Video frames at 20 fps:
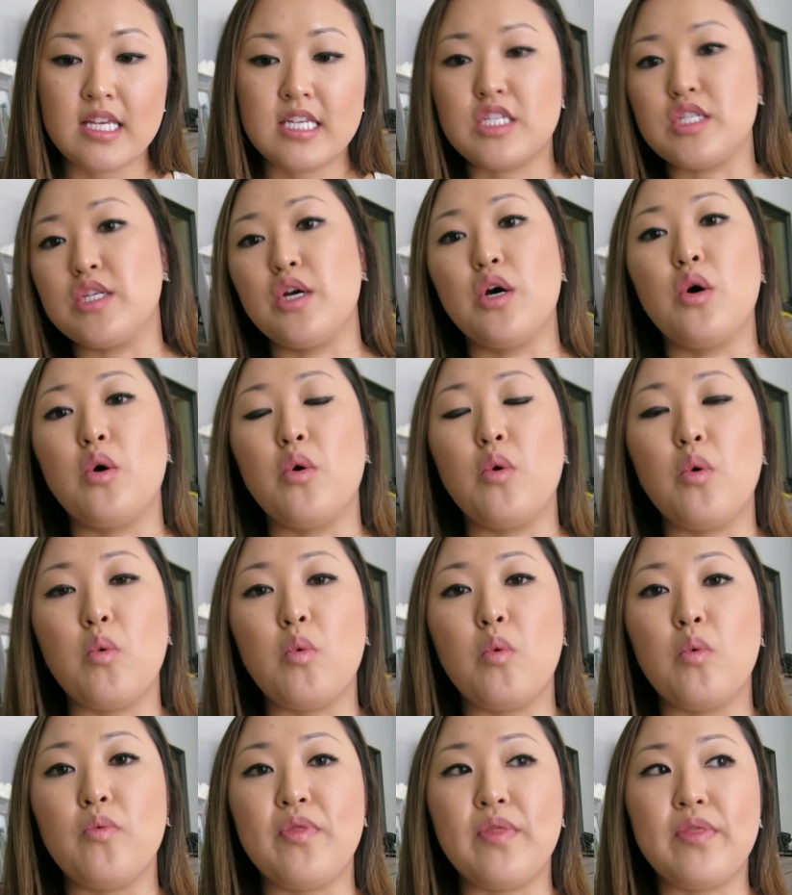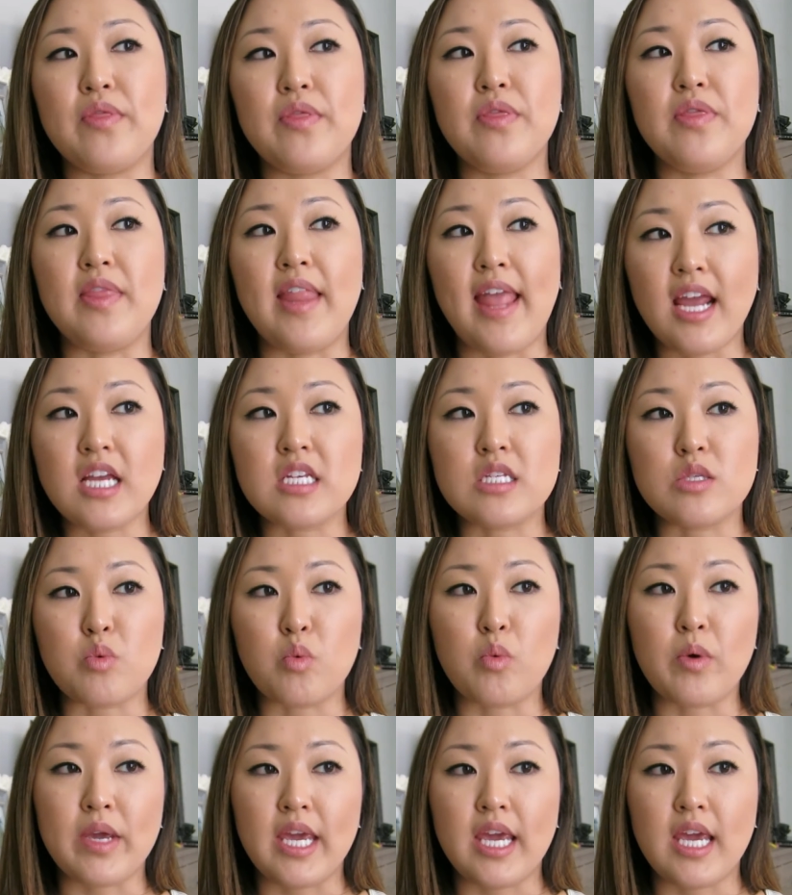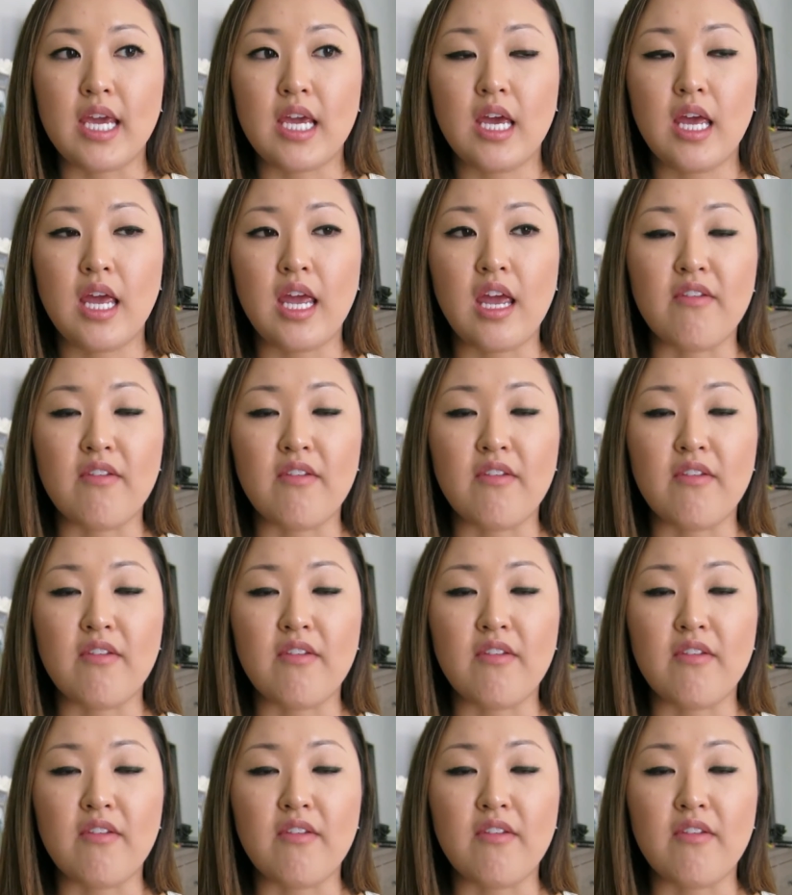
So next week,